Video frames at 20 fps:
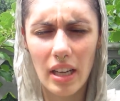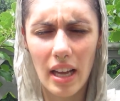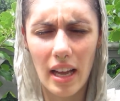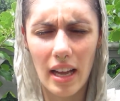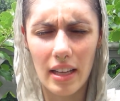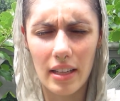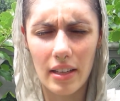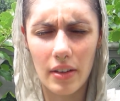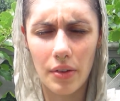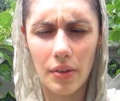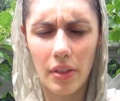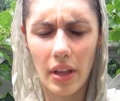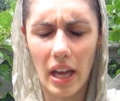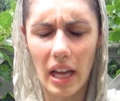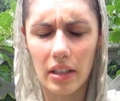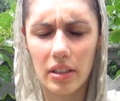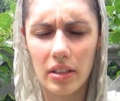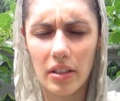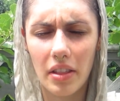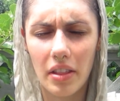and
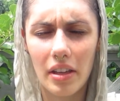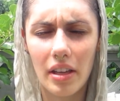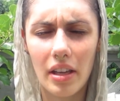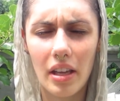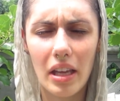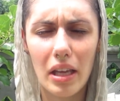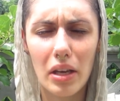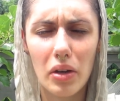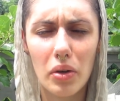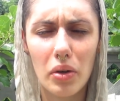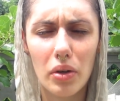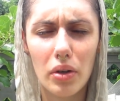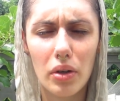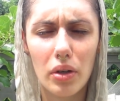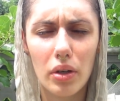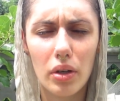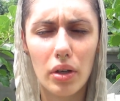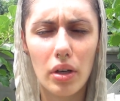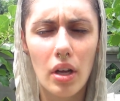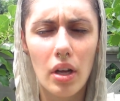that the
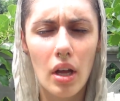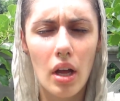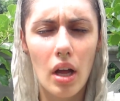inner